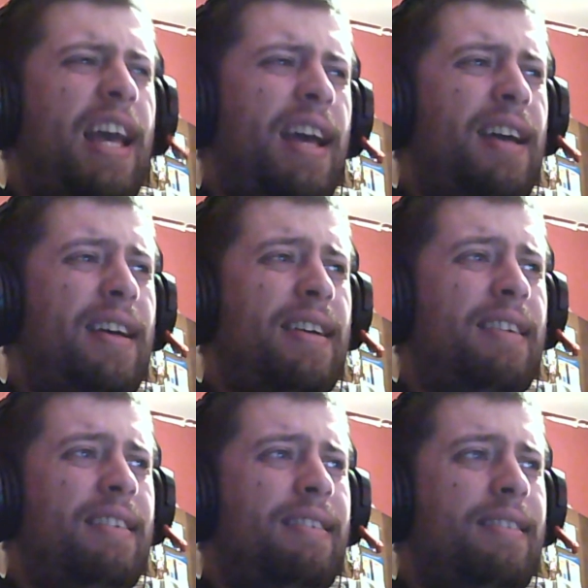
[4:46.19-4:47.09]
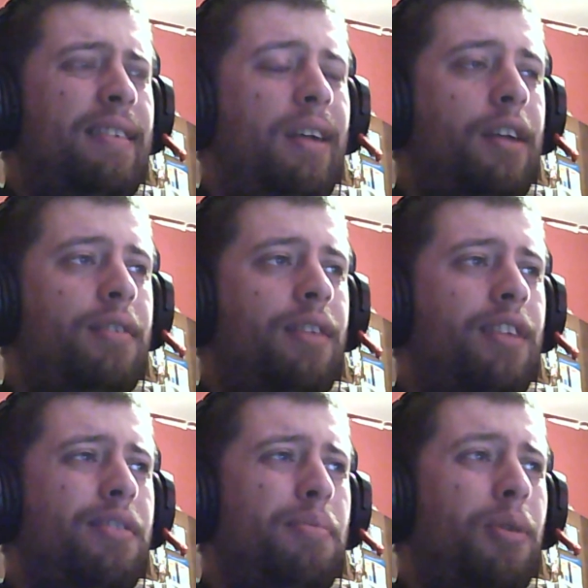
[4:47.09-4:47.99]
Yeah,
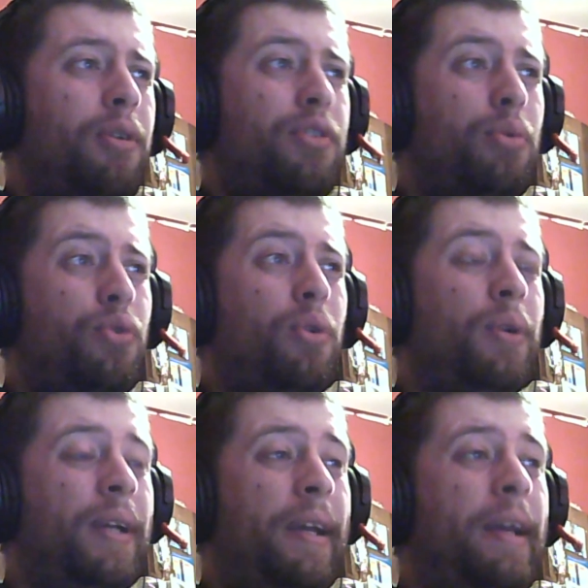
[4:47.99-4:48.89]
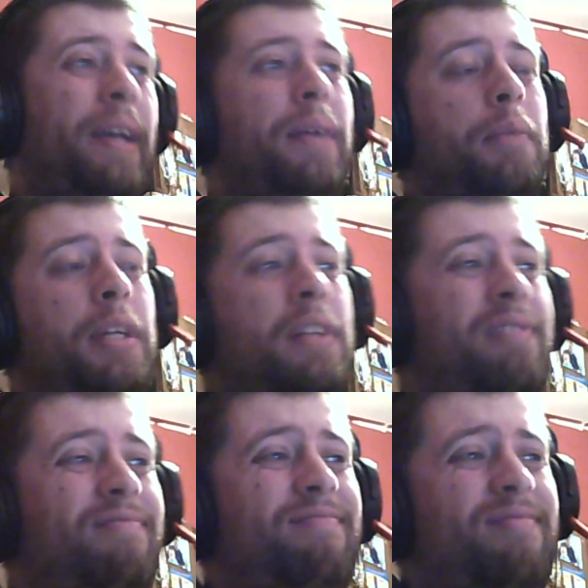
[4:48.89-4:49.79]
I suppose it was okay. I
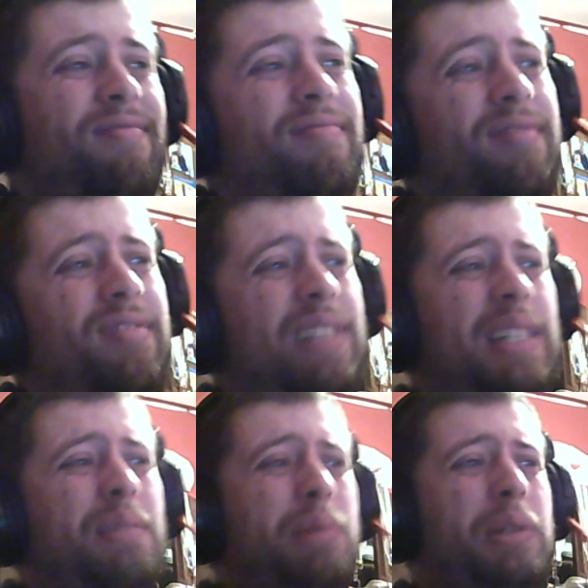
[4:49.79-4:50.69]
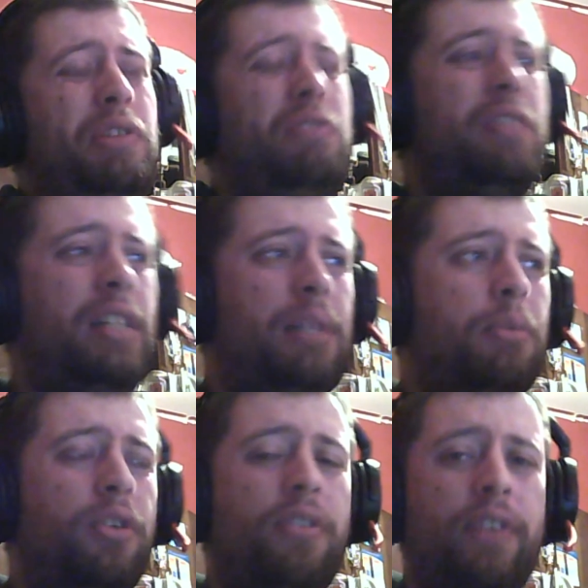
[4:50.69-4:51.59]
mean, it wasn't
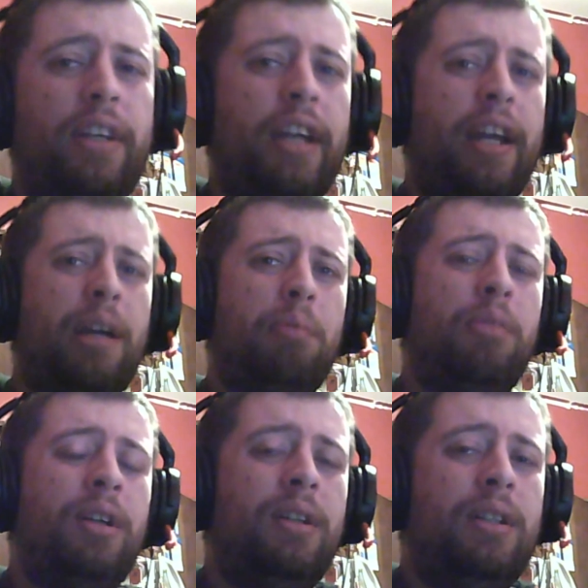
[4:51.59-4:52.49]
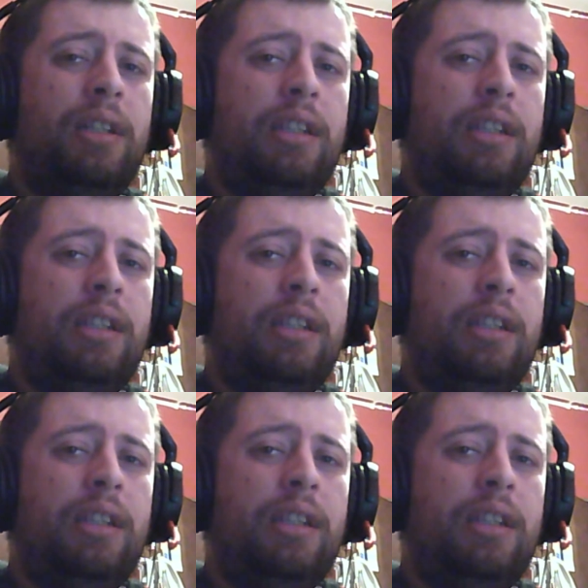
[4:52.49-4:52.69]
really much of a game.